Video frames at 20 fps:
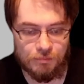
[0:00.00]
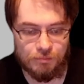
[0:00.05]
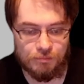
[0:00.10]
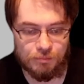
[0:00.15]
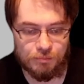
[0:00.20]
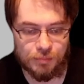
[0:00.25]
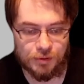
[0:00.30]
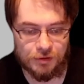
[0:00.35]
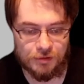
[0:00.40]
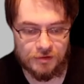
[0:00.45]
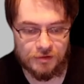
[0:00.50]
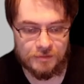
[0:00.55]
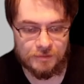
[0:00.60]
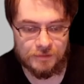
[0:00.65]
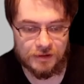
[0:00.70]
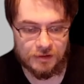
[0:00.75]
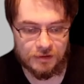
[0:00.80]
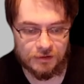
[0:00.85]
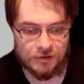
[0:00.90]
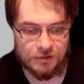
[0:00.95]

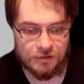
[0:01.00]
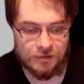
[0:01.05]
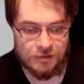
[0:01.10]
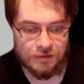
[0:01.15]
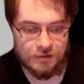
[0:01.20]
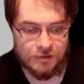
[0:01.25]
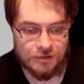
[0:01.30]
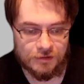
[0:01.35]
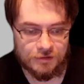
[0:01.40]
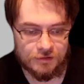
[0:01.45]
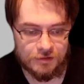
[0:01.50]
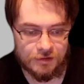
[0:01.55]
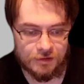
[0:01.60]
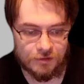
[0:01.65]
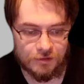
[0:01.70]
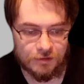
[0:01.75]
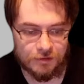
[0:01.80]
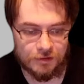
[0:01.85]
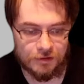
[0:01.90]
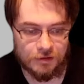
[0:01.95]
Burszek said
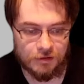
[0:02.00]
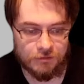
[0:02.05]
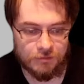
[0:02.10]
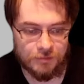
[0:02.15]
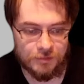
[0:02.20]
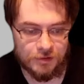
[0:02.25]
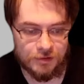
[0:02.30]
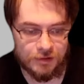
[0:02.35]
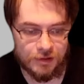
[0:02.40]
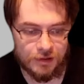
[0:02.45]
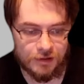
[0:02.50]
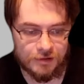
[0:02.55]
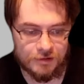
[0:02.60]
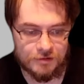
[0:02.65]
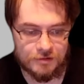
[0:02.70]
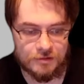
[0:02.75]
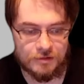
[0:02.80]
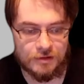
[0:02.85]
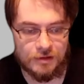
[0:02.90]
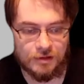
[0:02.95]
her government has
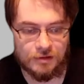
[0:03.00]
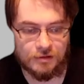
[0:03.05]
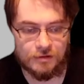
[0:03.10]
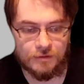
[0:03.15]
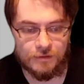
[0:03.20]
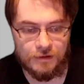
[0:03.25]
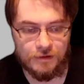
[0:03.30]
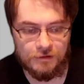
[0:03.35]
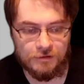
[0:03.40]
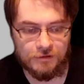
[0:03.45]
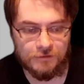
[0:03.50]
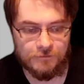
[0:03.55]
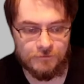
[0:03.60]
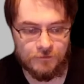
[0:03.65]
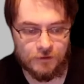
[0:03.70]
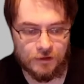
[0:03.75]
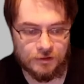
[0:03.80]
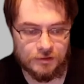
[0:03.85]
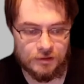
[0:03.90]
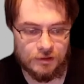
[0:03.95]
increased
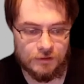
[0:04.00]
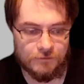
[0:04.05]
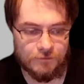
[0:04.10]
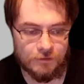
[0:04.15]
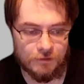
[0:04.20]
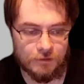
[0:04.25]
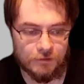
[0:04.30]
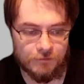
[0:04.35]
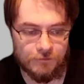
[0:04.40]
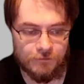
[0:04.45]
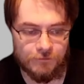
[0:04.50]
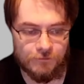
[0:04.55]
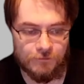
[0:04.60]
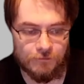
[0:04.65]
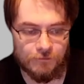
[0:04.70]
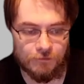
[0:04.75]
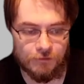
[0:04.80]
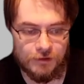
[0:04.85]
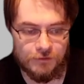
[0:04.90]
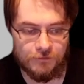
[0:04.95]
funding for
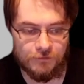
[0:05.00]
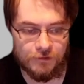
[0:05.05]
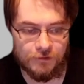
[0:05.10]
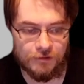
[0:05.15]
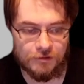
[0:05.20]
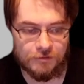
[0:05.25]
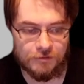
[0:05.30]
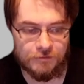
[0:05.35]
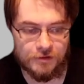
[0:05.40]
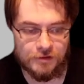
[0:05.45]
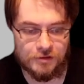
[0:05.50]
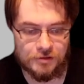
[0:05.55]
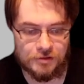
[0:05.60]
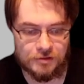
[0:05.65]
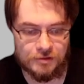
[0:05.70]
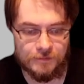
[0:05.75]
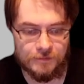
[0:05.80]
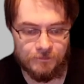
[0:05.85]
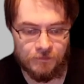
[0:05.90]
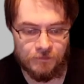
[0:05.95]
reef conservation,
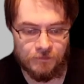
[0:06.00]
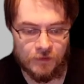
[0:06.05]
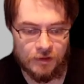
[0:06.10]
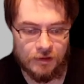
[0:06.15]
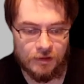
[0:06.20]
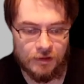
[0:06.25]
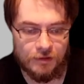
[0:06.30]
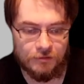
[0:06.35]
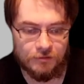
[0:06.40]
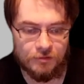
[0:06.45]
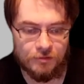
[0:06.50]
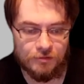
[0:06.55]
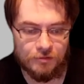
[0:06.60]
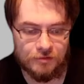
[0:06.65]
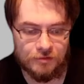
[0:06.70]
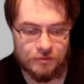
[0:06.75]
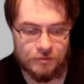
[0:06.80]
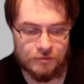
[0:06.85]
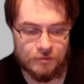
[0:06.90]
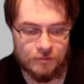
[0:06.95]
introduced
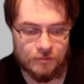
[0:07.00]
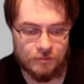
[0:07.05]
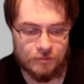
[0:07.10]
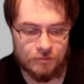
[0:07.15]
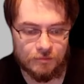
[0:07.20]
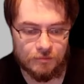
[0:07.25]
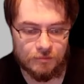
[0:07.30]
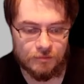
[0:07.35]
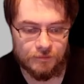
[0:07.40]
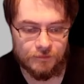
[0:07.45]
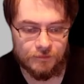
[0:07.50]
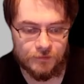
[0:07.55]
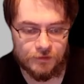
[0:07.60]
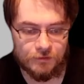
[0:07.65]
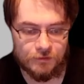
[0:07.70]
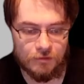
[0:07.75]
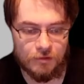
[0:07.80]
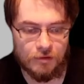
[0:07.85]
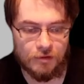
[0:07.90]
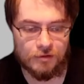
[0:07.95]

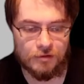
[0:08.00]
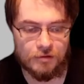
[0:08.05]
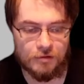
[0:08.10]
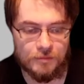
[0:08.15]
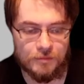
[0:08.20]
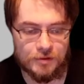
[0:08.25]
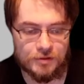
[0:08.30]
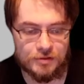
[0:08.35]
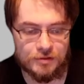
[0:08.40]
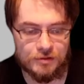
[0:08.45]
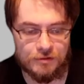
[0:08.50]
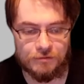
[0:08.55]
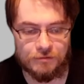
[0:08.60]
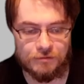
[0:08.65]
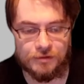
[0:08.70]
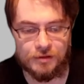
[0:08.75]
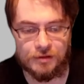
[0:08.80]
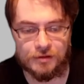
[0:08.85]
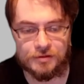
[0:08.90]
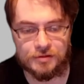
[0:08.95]
stronger emissions
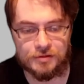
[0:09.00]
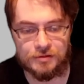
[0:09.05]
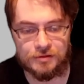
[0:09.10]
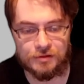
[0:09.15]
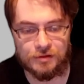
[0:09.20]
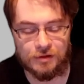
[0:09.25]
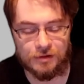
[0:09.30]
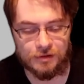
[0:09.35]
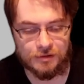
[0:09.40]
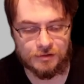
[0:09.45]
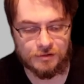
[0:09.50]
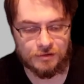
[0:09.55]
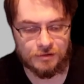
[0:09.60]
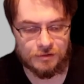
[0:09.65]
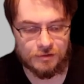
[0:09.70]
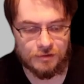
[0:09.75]
reduction targets.